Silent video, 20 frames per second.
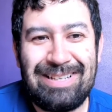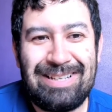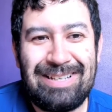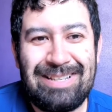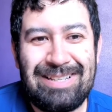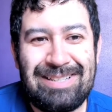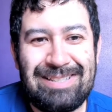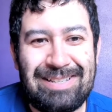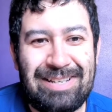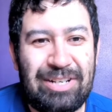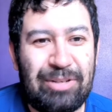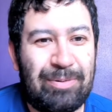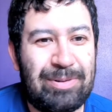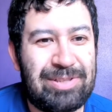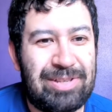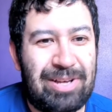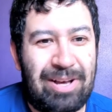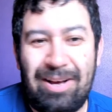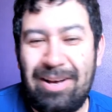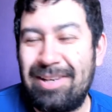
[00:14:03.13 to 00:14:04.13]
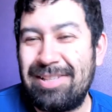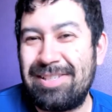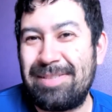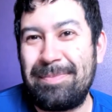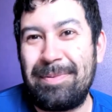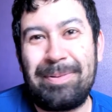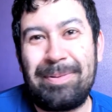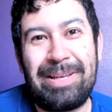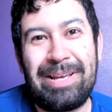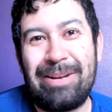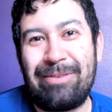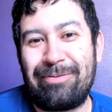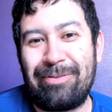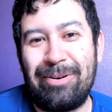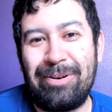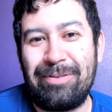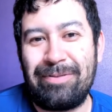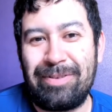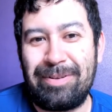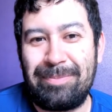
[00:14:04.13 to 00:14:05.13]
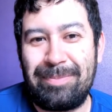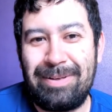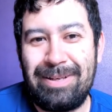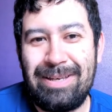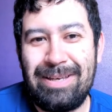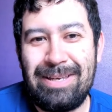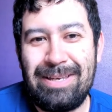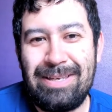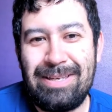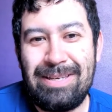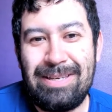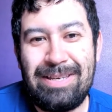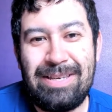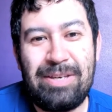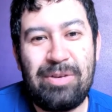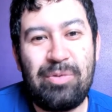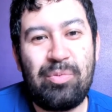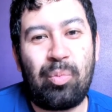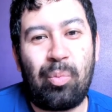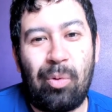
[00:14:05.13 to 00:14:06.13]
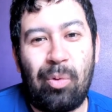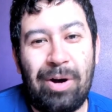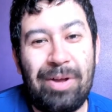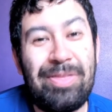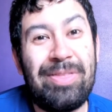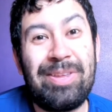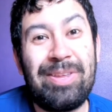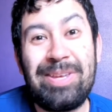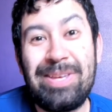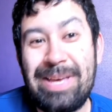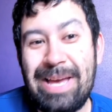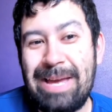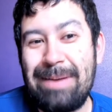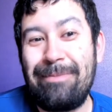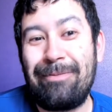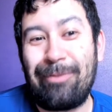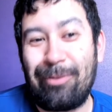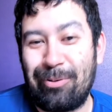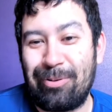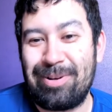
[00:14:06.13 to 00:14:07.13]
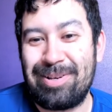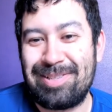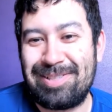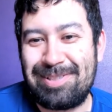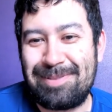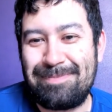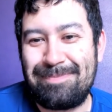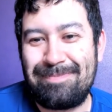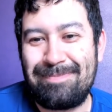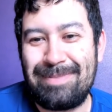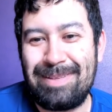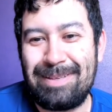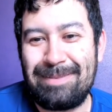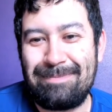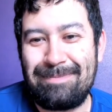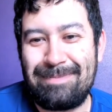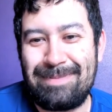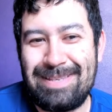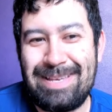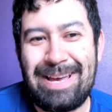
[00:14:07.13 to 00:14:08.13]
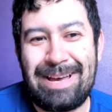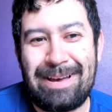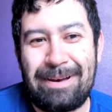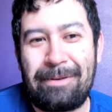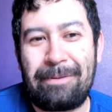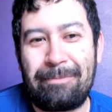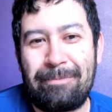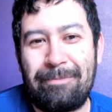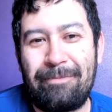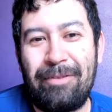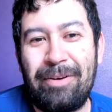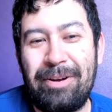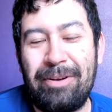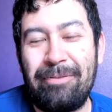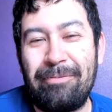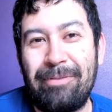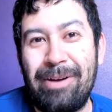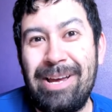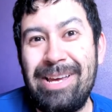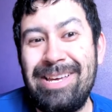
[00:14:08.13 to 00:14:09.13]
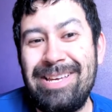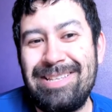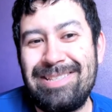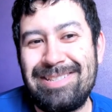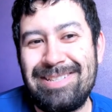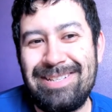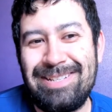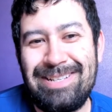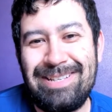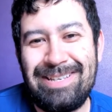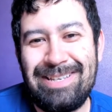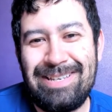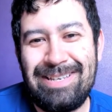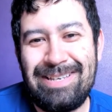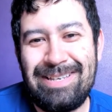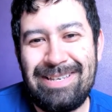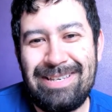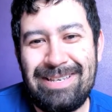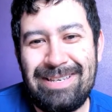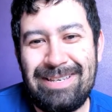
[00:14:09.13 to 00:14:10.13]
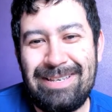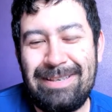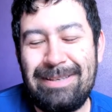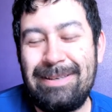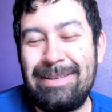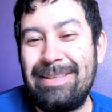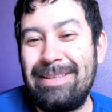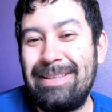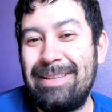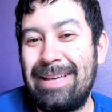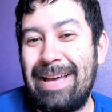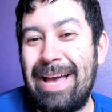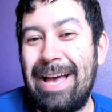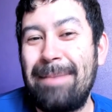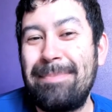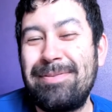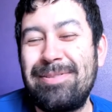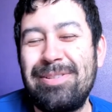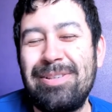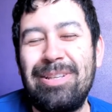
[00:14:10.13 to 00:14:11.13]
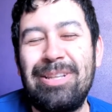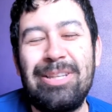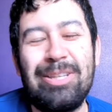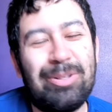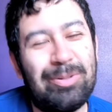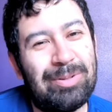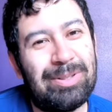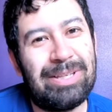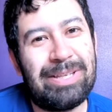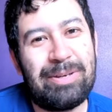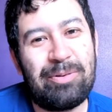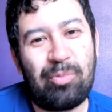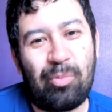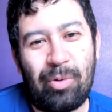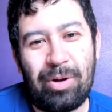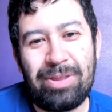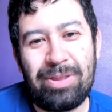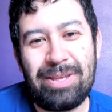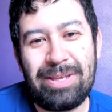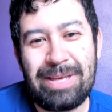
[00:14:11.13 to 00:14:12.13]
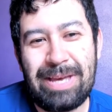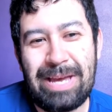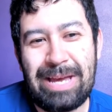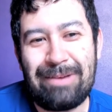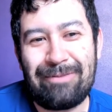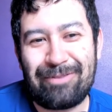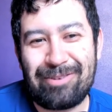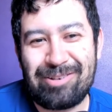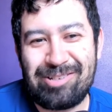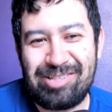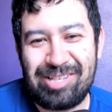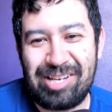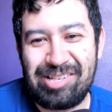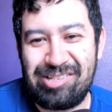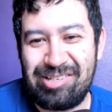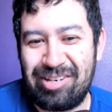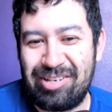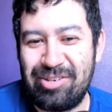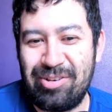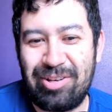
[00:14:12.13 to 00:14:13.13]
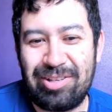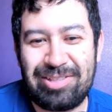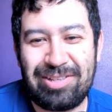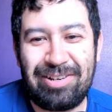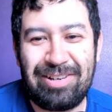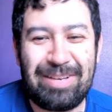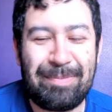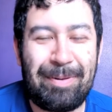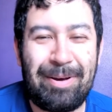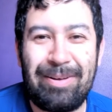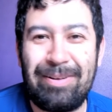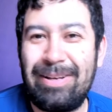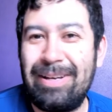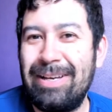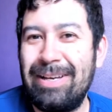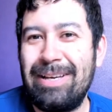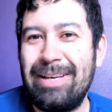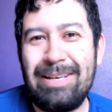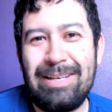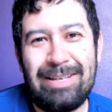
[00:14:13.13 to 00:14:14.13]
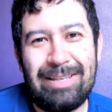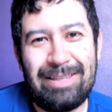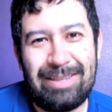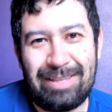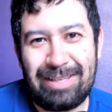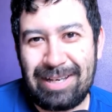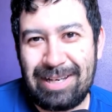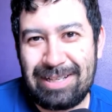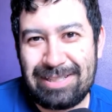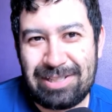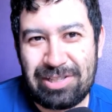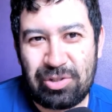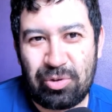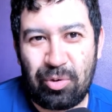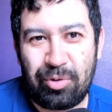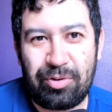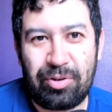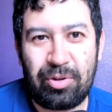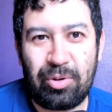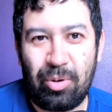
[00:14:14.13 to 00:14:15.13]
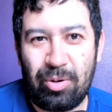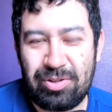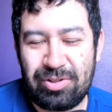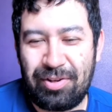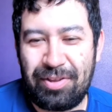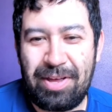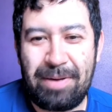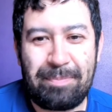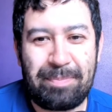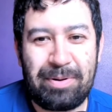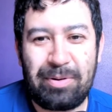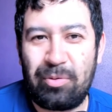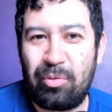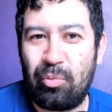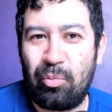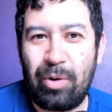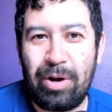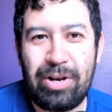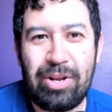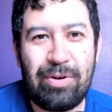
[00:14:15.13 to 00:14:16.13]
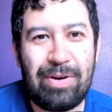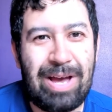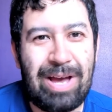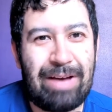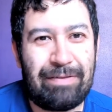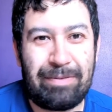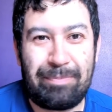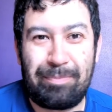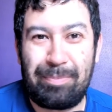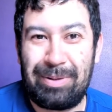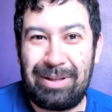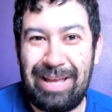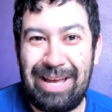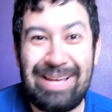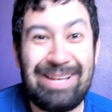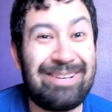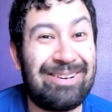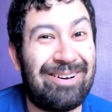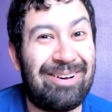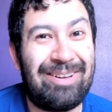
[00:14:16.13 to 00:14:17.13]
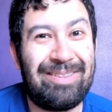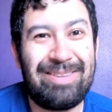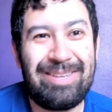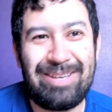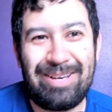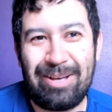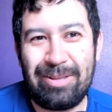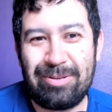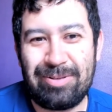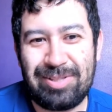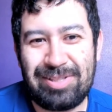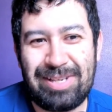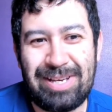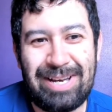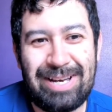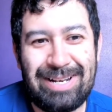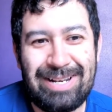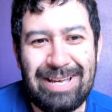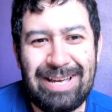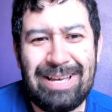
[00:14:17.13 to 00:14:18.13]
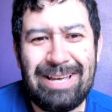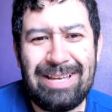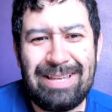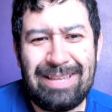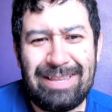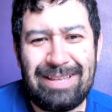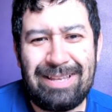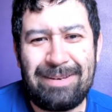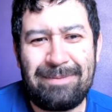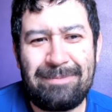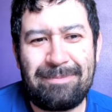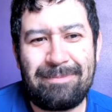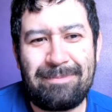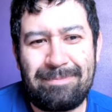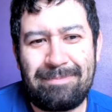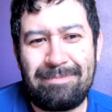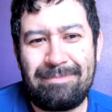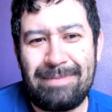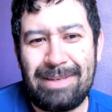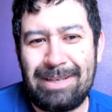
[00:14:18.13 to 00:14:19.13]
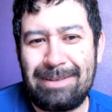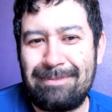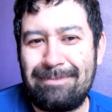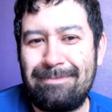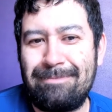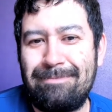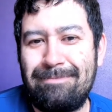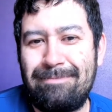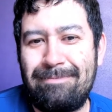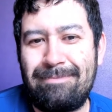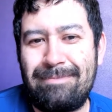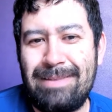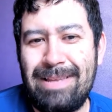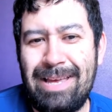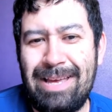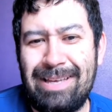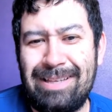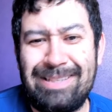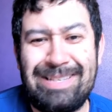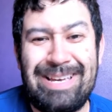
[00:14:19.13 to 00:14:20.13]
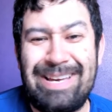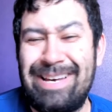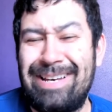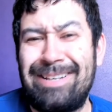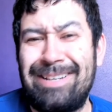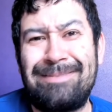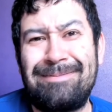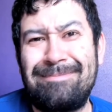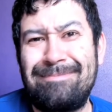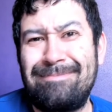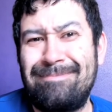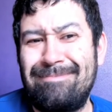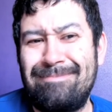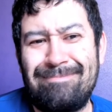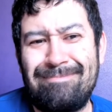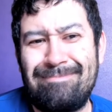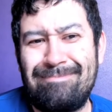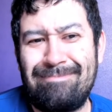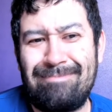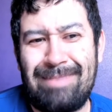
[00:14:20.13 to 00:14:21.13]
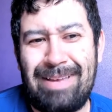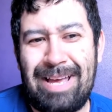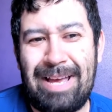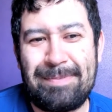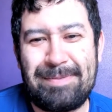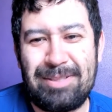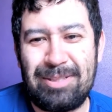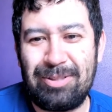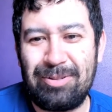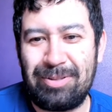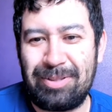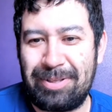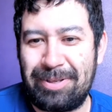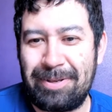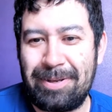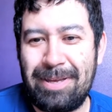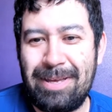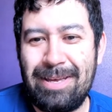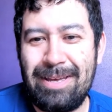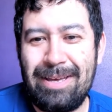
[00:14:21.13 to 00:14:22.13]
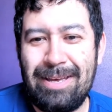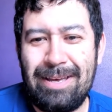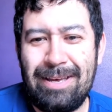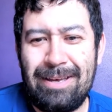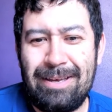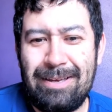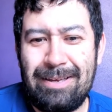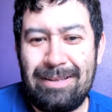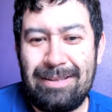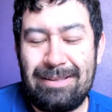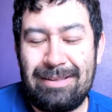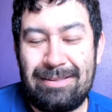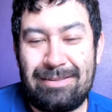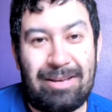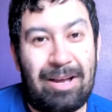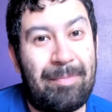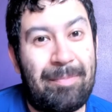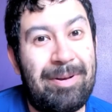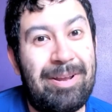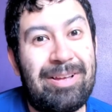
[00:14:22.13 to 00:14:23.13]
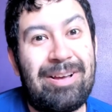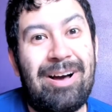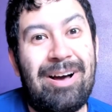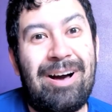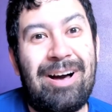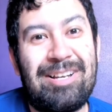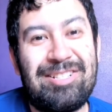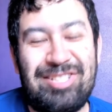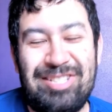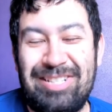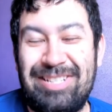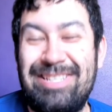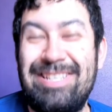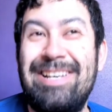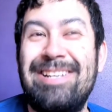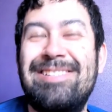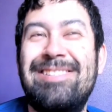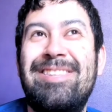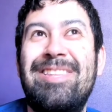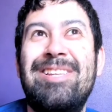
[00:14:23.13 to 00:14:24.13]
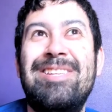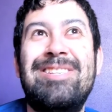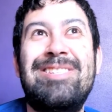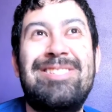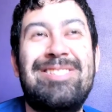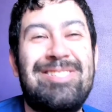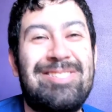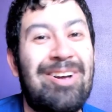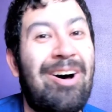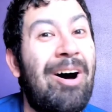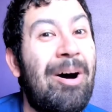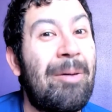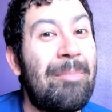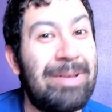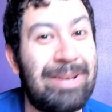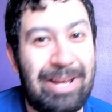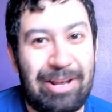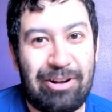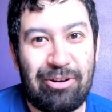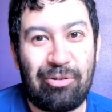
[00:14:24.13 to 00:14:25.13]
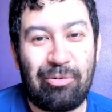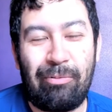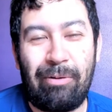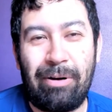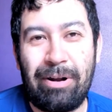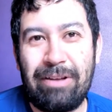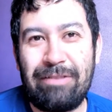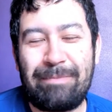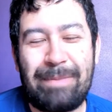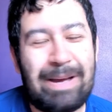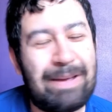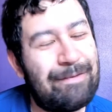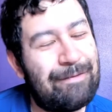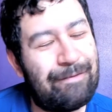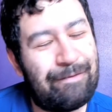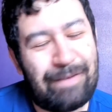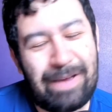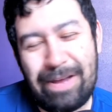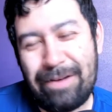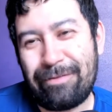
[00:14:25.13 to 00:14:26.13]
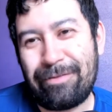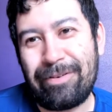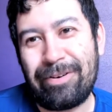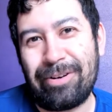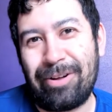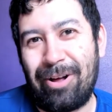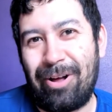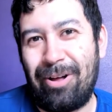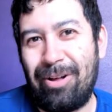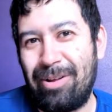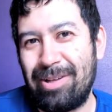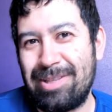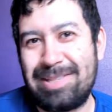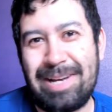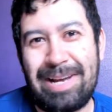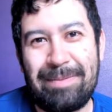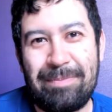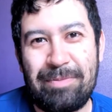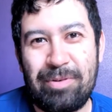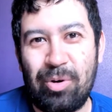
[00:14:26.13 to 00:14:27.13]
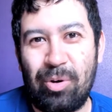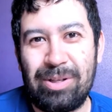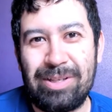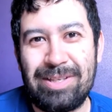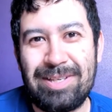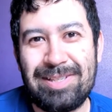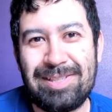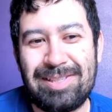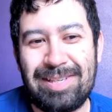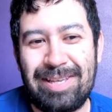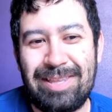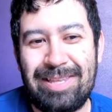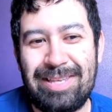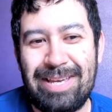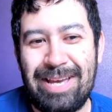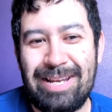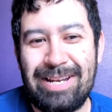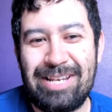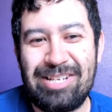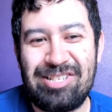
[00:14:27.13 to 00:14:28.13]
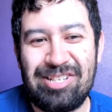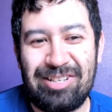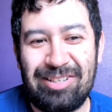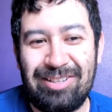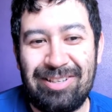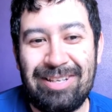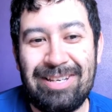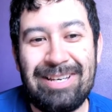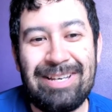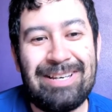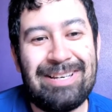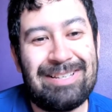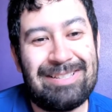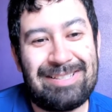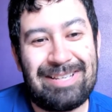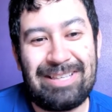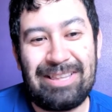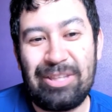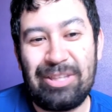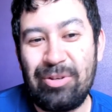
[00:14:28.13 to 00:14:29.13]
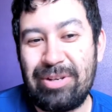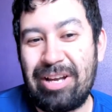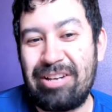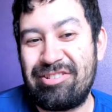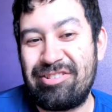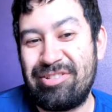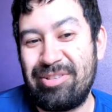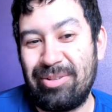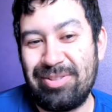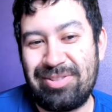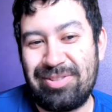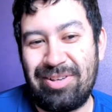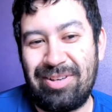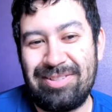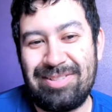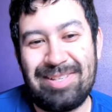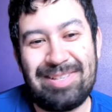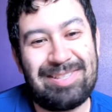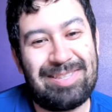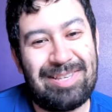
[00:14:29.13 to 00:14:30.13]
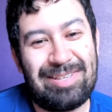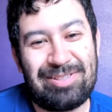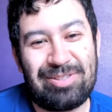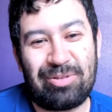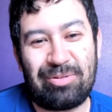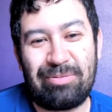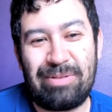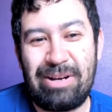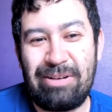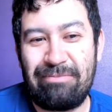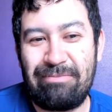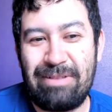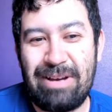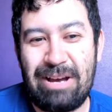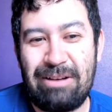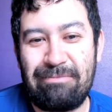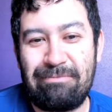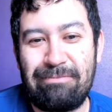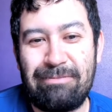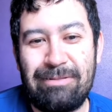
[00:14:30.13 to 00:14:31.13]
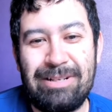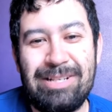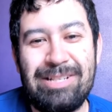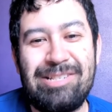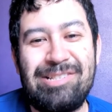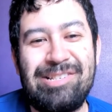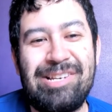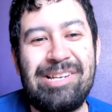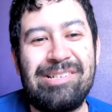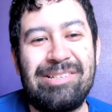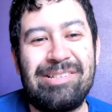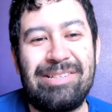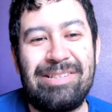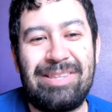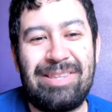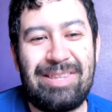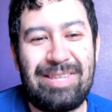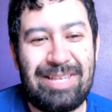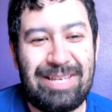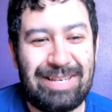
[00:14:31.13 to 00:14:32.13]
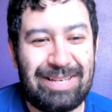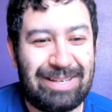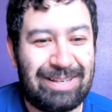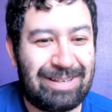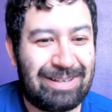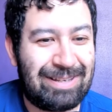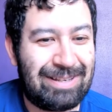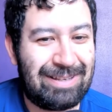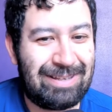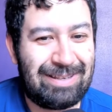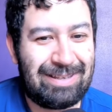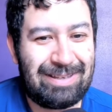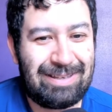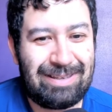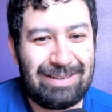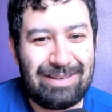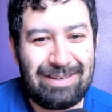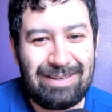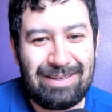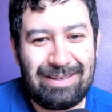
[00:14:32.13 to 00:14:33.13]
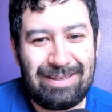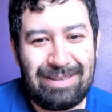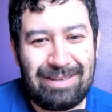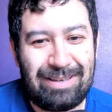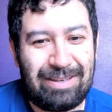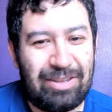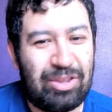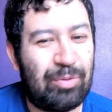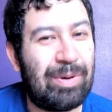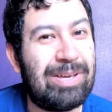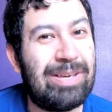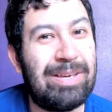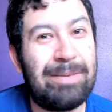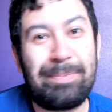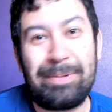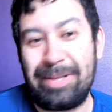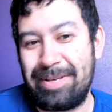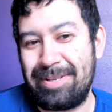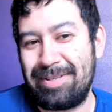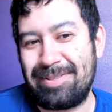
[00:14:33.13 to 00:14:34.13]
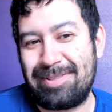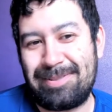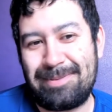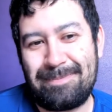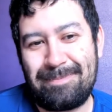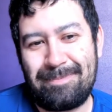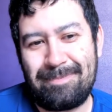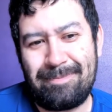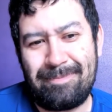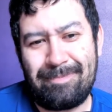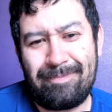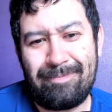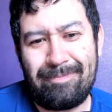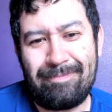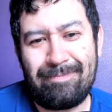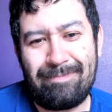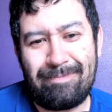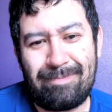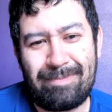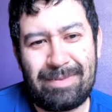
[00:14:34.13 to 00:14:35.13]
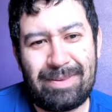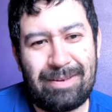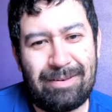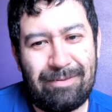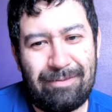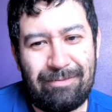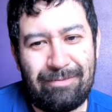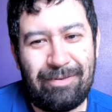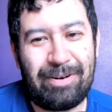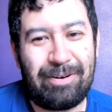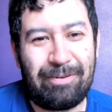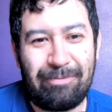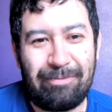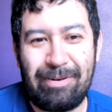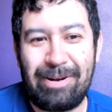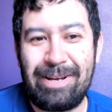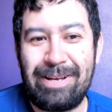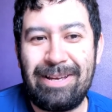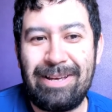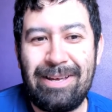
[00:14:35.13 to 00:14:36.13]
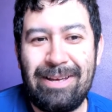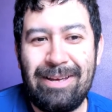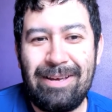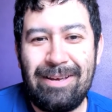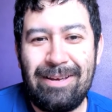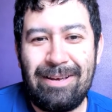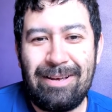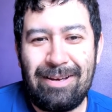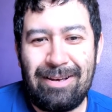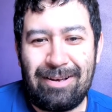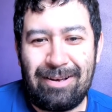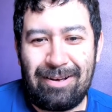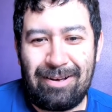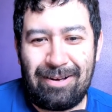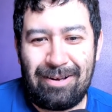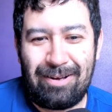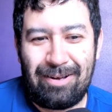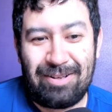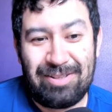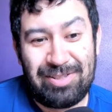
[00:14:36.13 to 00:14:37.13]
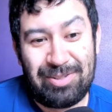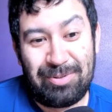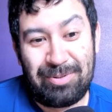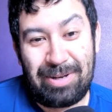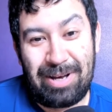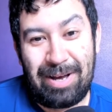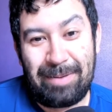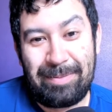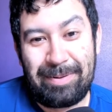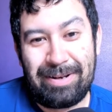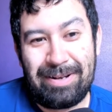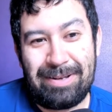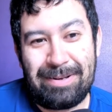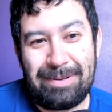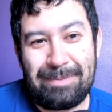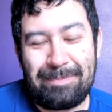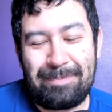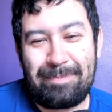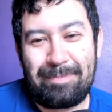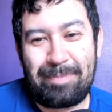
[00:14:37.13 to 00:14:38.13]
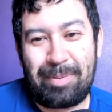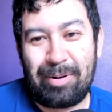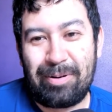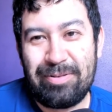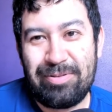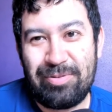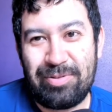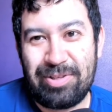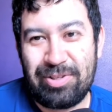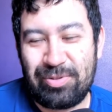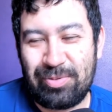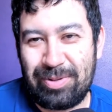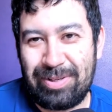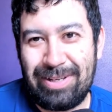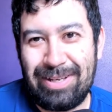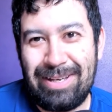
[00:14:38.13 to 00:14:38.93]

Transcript: said it was awesome to play in front of him. He won the game for us. Yeah, freaking right he did. He absolutely won the game for Czechia. You could talk about the guys that scored the goals and all that, but when you have a blank on the other side, then hell yeah. Absolutely. Dominik Hasek, yes, the Dominator, one of my favorite all-time goalies in the NHL, said Lukas Dostal does things the right way. I wouldn't change a thing in the way he plays. Freaking right. Also, I'm going to parse through this one.